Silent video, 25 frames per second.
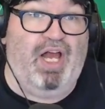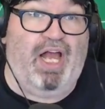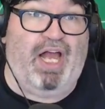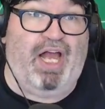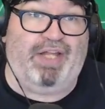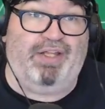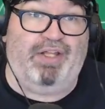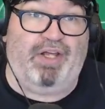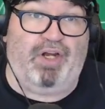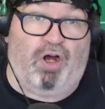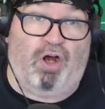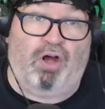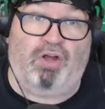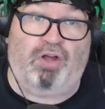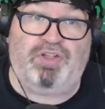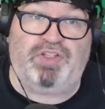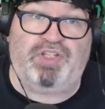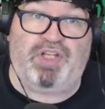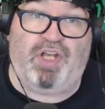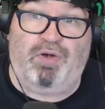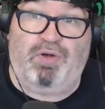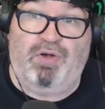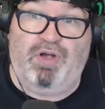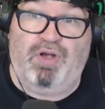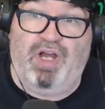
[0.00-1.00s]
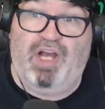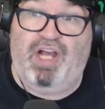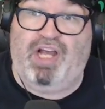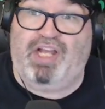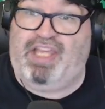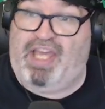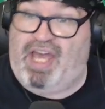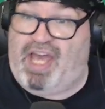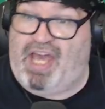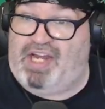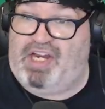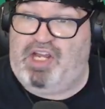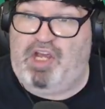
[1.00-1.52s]
And then also,
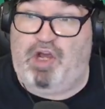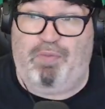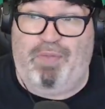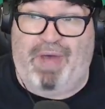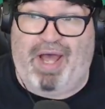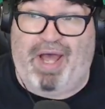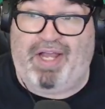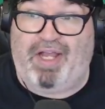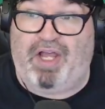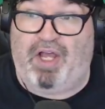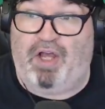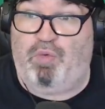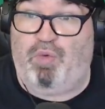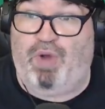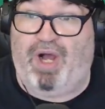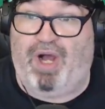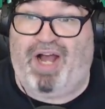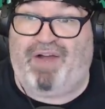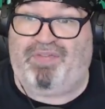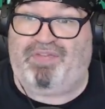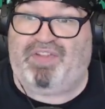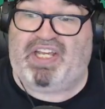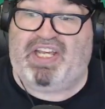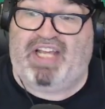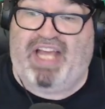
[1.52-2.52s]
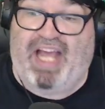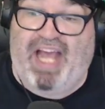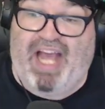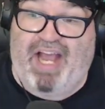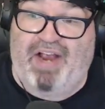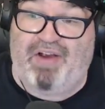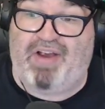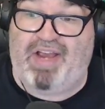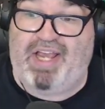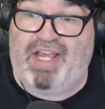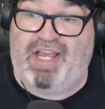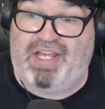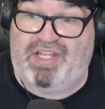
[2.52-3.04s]
Kenny Omega will have to
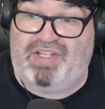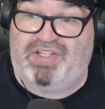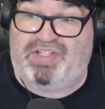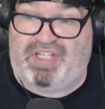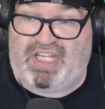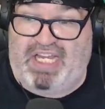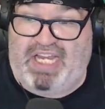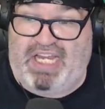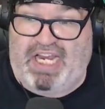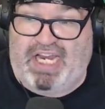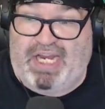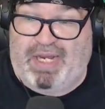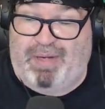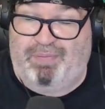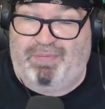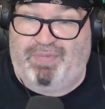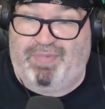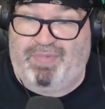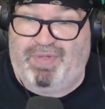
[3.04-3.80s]
carry his team.